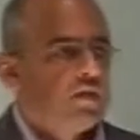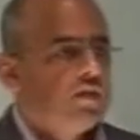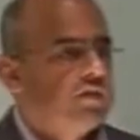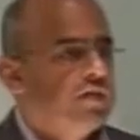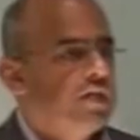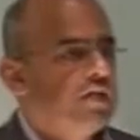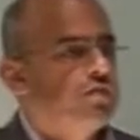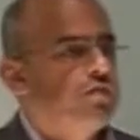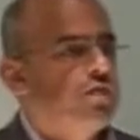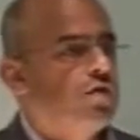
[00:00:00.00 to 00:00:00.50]

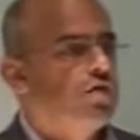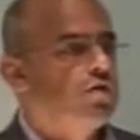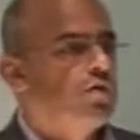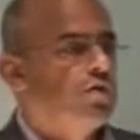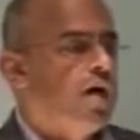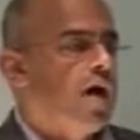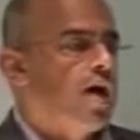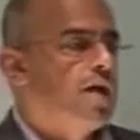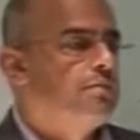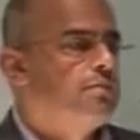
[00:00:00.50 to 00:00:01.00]

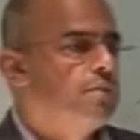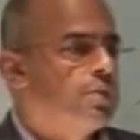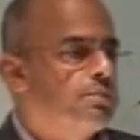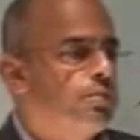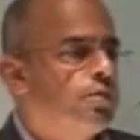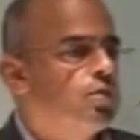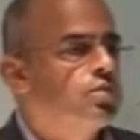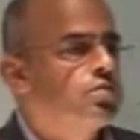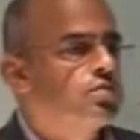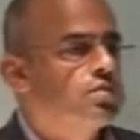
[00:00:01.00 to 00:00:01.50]
Therefore, I
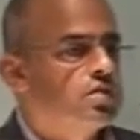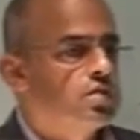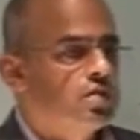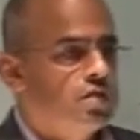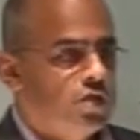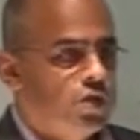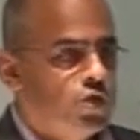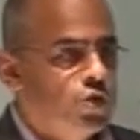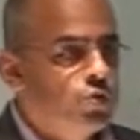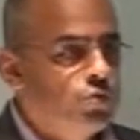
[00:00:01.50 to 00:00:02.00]
propose
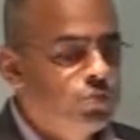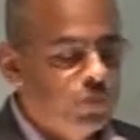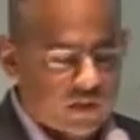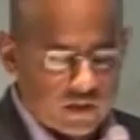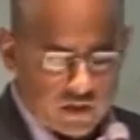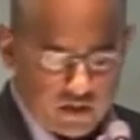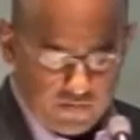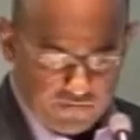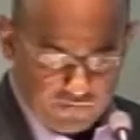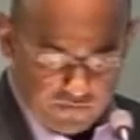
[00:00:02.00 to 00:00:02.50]
two
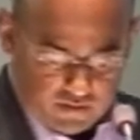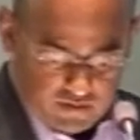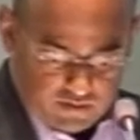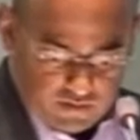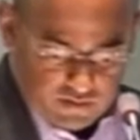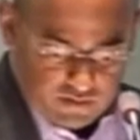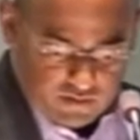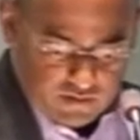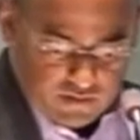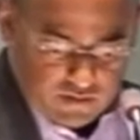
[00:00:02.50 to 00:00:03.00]

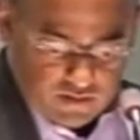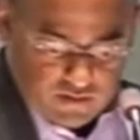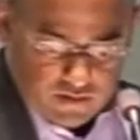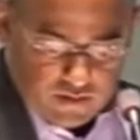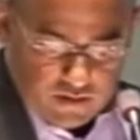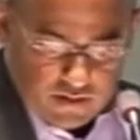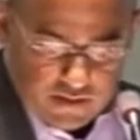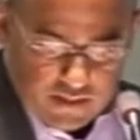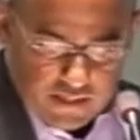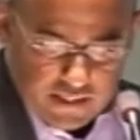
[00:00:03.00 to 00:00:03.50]
shifts
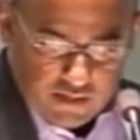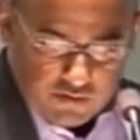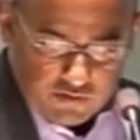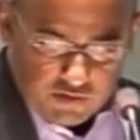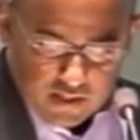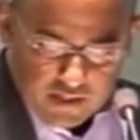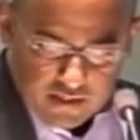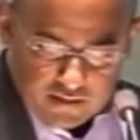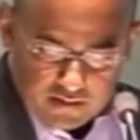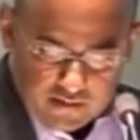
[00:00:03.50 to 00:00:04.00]
in
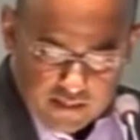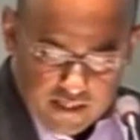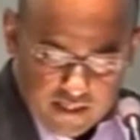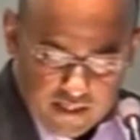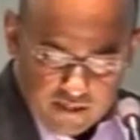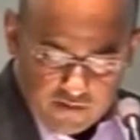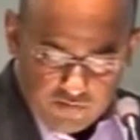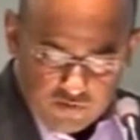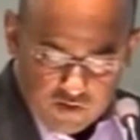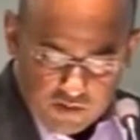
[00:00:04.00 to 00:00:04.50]
our
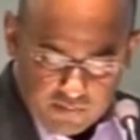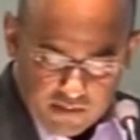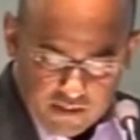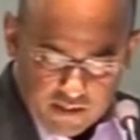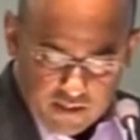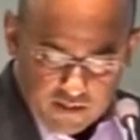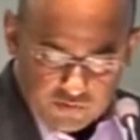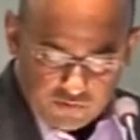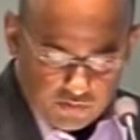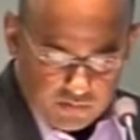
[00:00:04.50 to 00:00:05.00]
understanding of urban
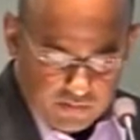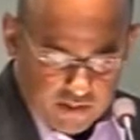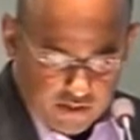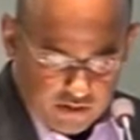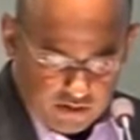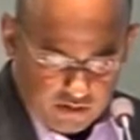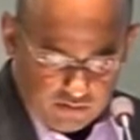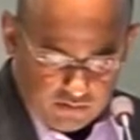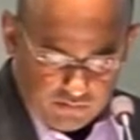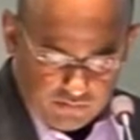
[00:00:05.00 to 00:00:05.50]

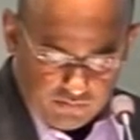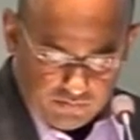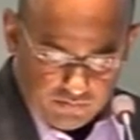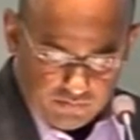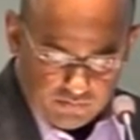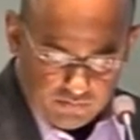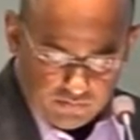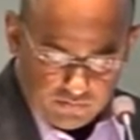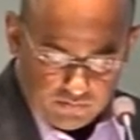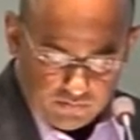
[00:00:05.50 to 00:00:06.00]
transformation.
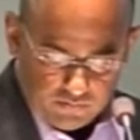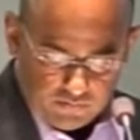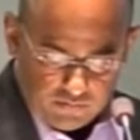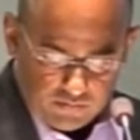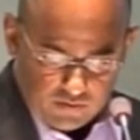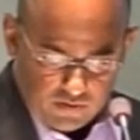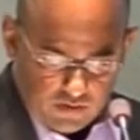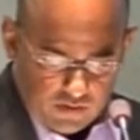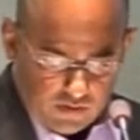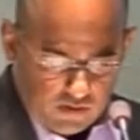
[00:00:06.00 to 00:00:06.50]

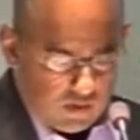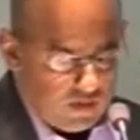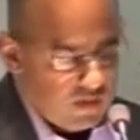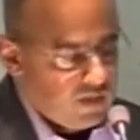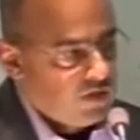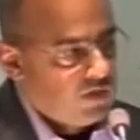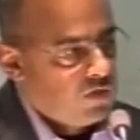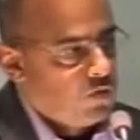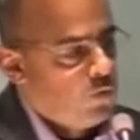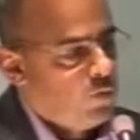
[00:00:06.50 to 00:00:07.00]

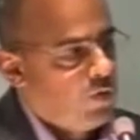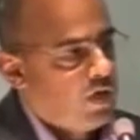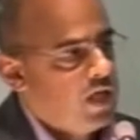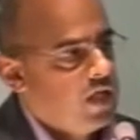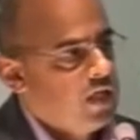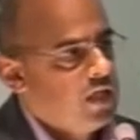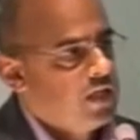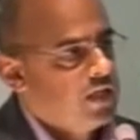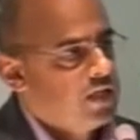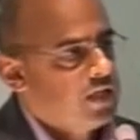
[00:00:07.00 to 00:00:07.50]

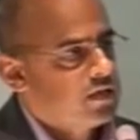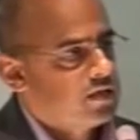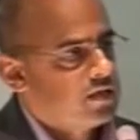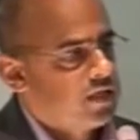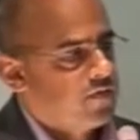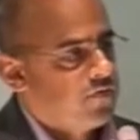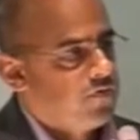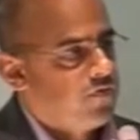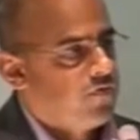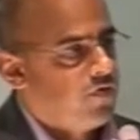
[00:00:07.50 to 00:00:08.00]
One is
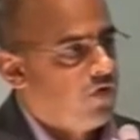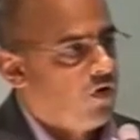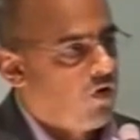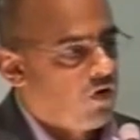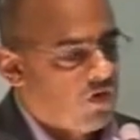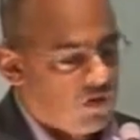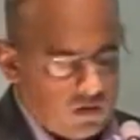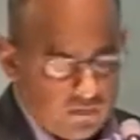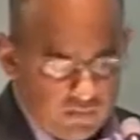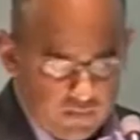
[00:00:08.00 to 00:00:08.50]
that
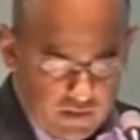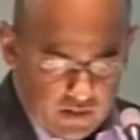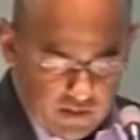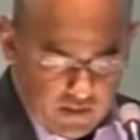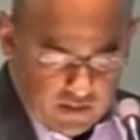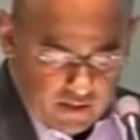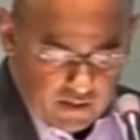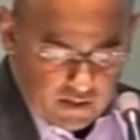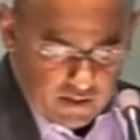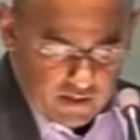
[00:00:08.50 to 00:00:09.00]
form
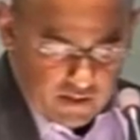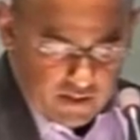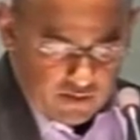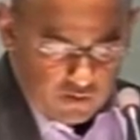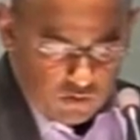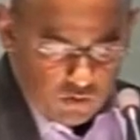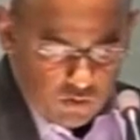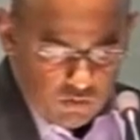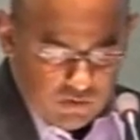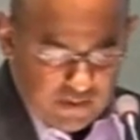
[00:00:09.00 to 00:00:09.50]

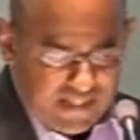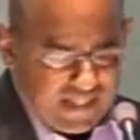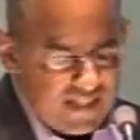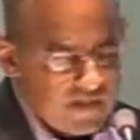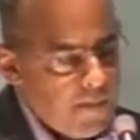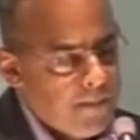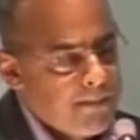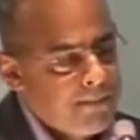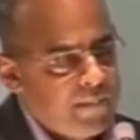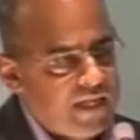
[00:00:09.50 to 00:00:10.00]
is only
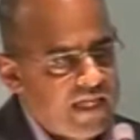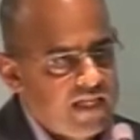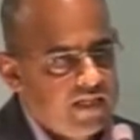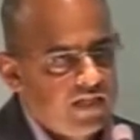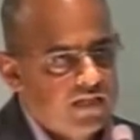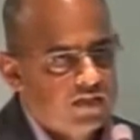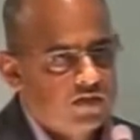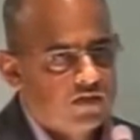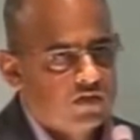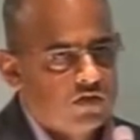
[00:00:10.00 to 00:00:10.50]
a
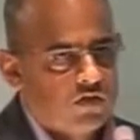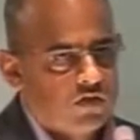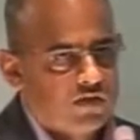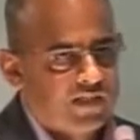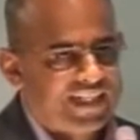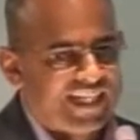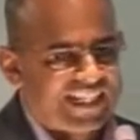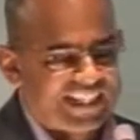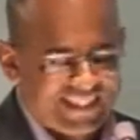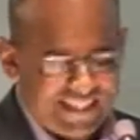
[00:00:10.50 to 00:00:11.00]
means or
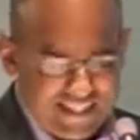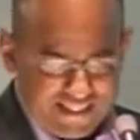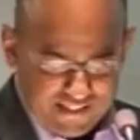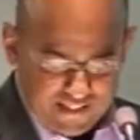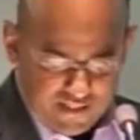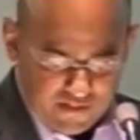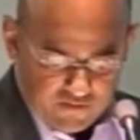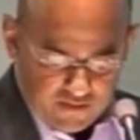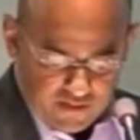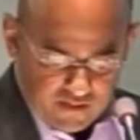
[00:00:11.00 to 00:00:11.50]
an
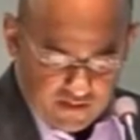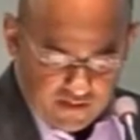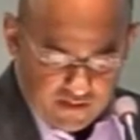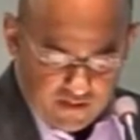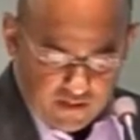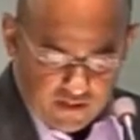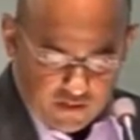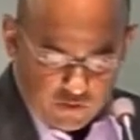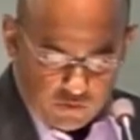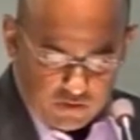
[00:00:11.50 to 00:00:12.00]
accessory
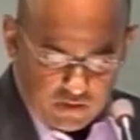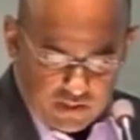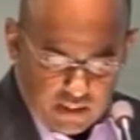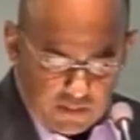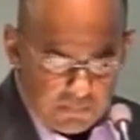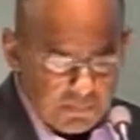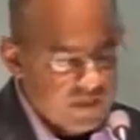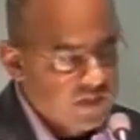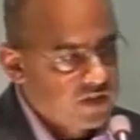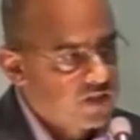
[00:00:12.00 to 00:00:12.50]
to
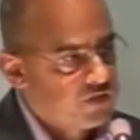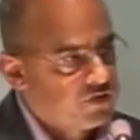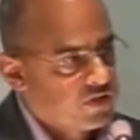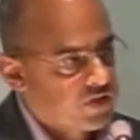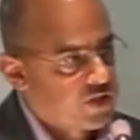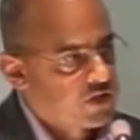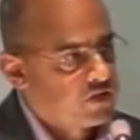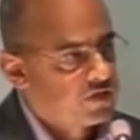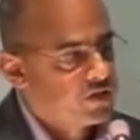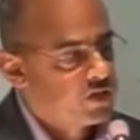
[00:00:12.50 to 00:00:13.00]
deeper
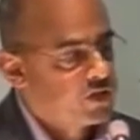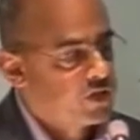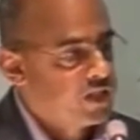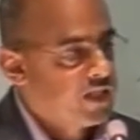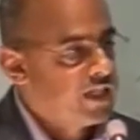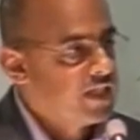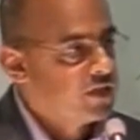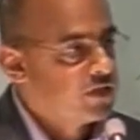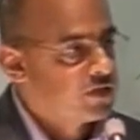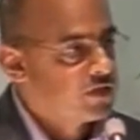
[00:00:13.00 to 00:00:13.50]
structural
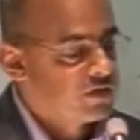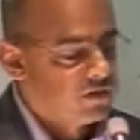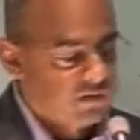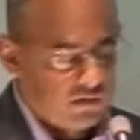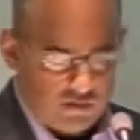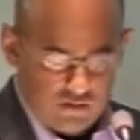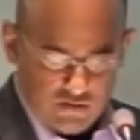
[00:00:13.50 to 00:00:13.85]
change.